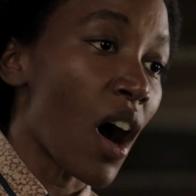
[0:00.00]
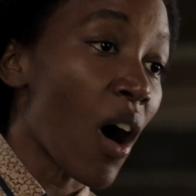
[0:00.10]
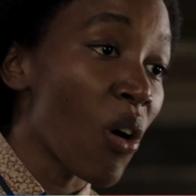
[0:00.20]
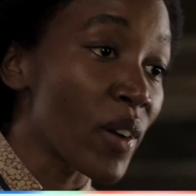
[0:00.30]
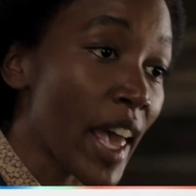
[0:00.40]

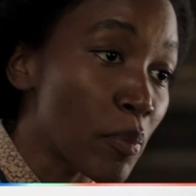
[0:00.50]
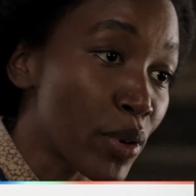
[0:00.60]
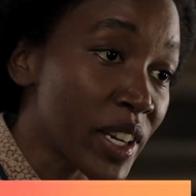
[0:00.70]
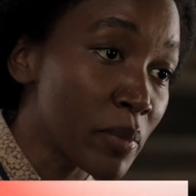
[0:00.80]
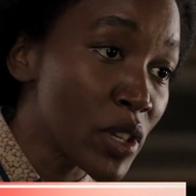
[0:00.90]
All that
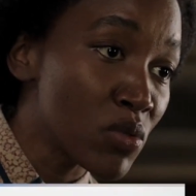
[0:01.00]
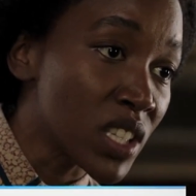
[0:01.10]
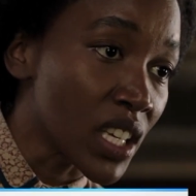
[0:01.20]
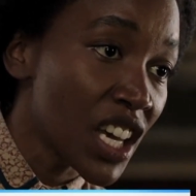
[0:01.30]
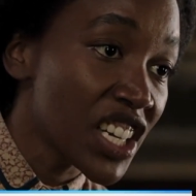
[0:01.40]
pretty
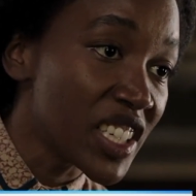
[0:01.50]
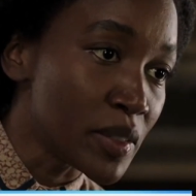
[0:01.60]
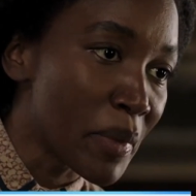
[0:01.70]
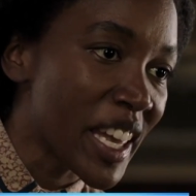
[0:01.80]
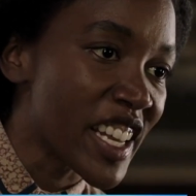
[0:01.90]
music
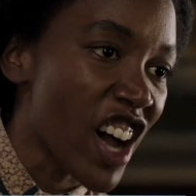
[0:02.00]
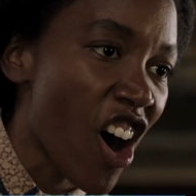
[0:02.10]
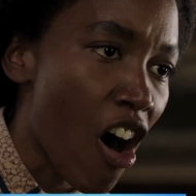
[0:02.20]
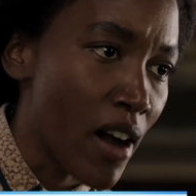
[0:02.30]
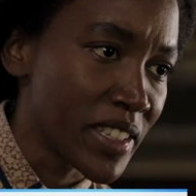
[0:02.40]
could mend the
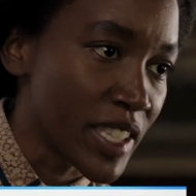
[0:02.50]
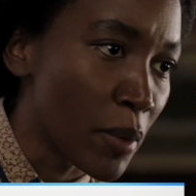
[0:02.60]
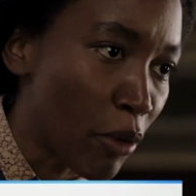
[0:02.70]
hearts you're